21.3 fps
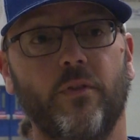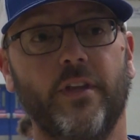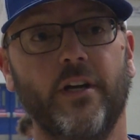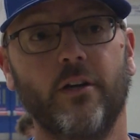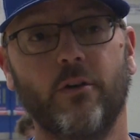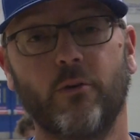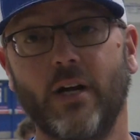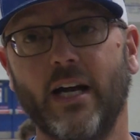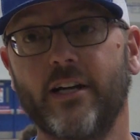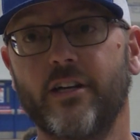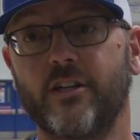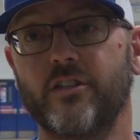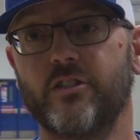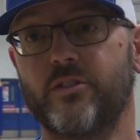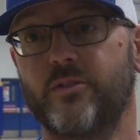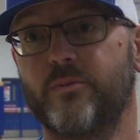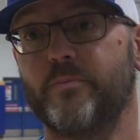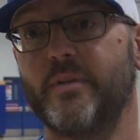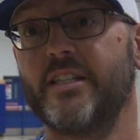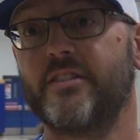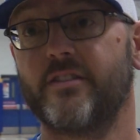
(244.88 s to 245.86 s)
Their
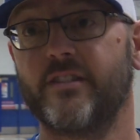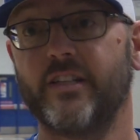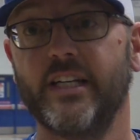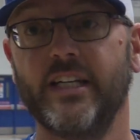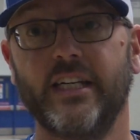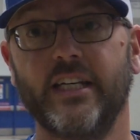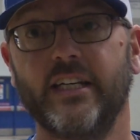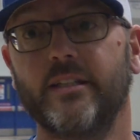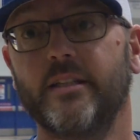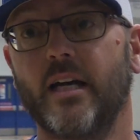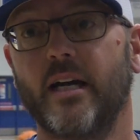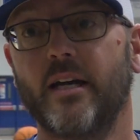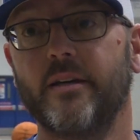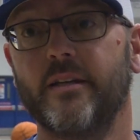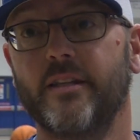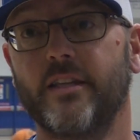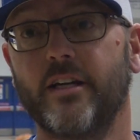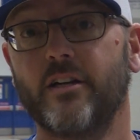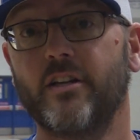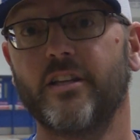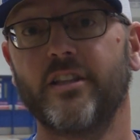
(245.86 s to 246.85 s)
record's misleading. I
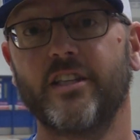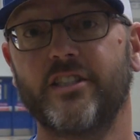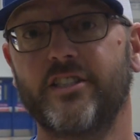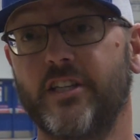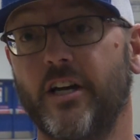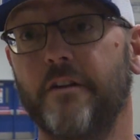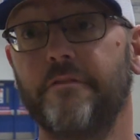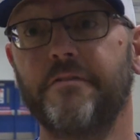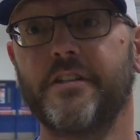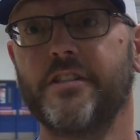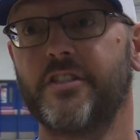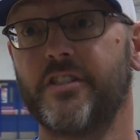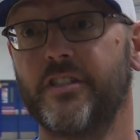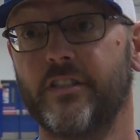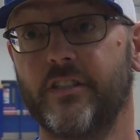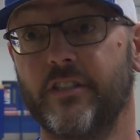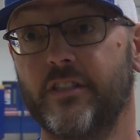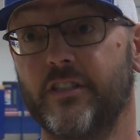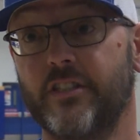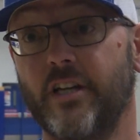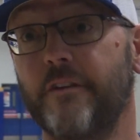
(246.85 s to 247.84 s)
mean, they're in the toughest
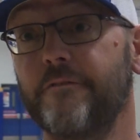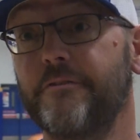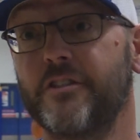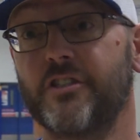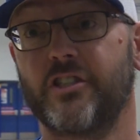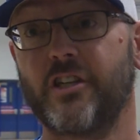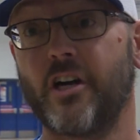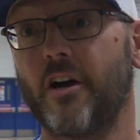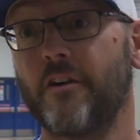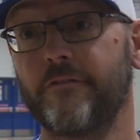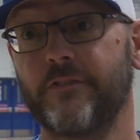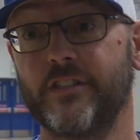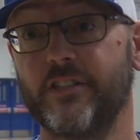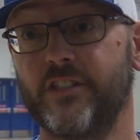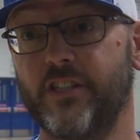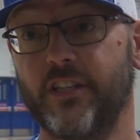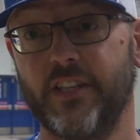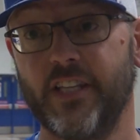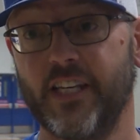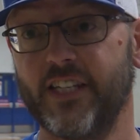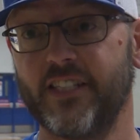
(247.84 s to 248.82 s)

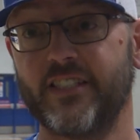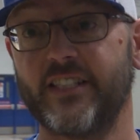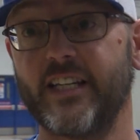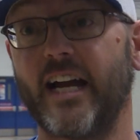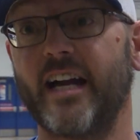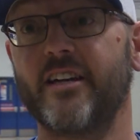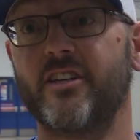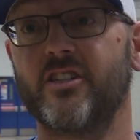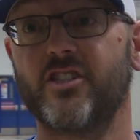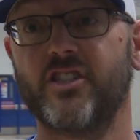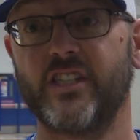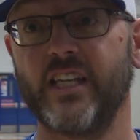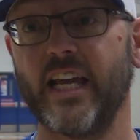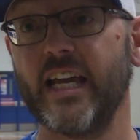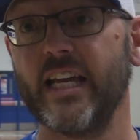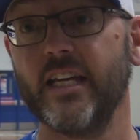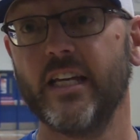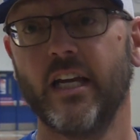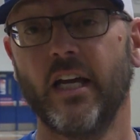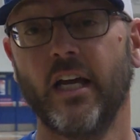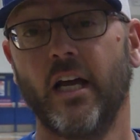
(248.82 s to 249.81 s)
conference in the entire state.